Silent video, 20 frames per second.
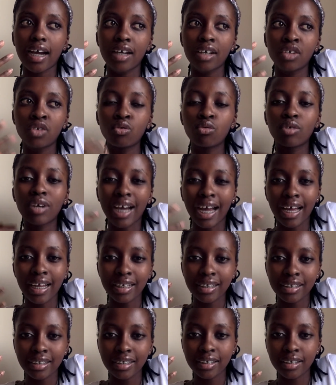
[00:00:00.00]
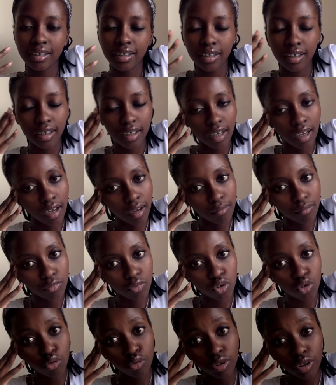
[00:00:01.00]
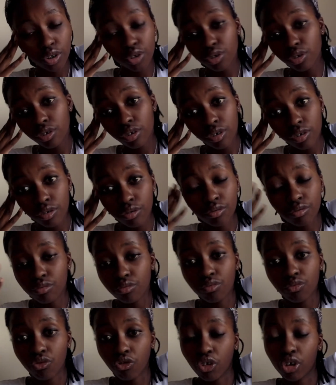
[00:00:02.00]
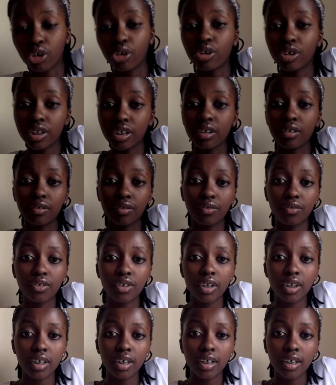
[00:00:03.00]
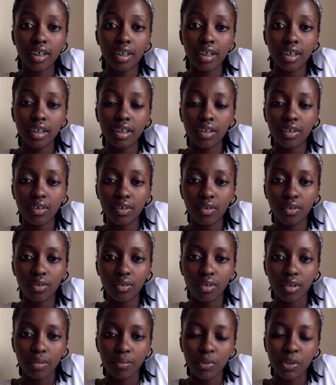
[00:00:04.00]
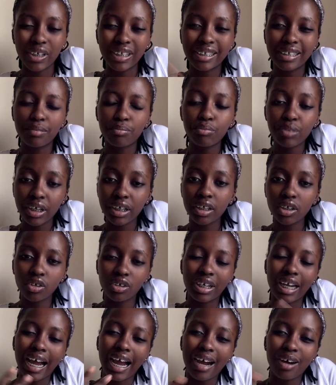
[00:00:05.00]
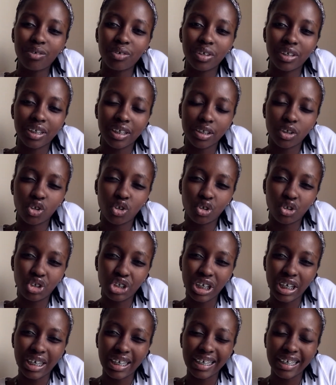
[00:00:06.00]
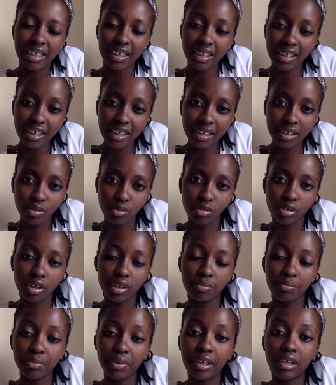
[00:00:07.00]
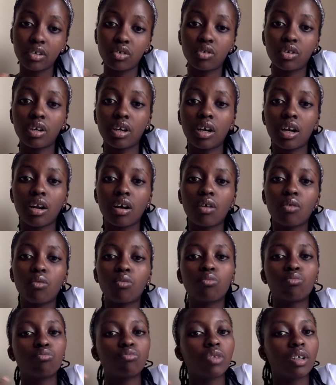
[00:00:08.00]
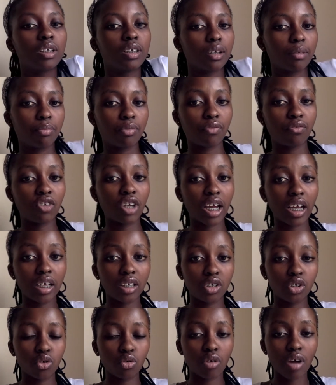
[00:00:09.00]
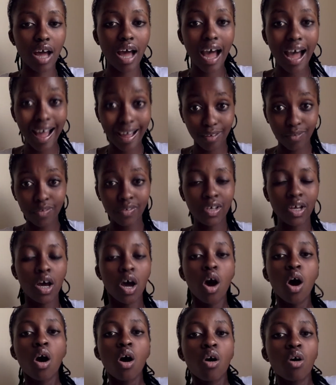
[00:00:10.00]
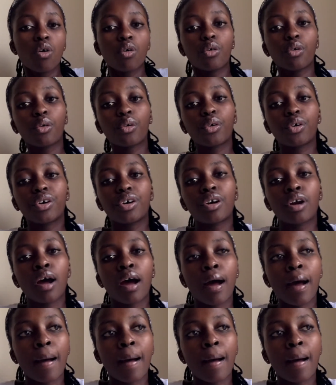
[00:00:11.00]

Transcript: you can't do it for yourself, because depending on how intense your training is will depend on the type of diet you have, or